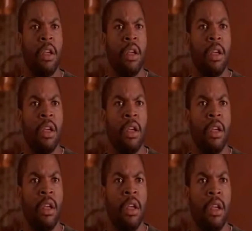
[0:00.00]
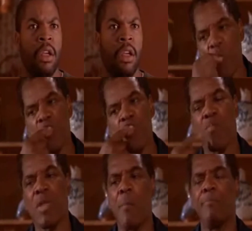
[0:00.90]

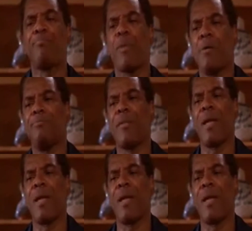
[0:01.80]
(no one is talking)